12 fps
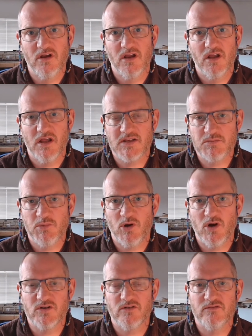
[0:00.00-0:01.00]
as
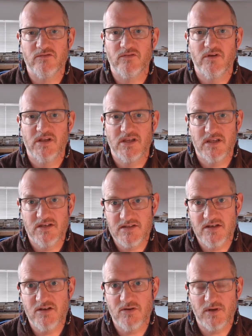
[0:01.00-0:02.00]
part of
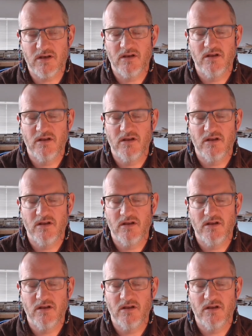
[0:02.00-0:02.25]
continuing